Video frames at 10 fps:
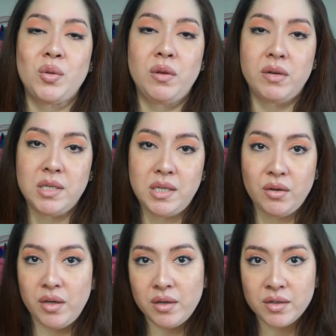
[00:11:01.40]
to their
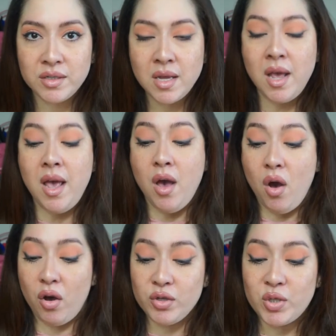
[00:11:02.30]
interiors.
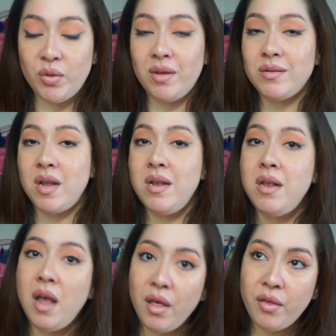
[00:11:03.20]
Also, there's
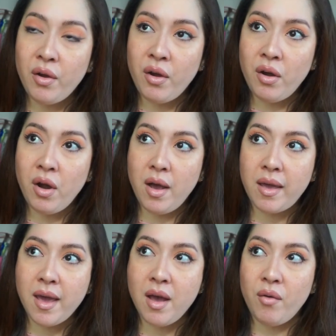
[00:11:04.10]
another
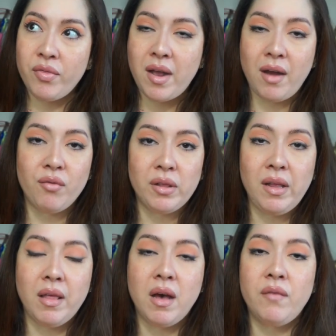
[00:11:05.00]
account that I
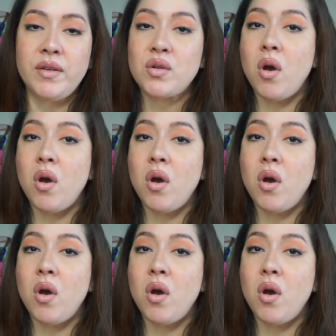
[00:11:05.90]
really love. It's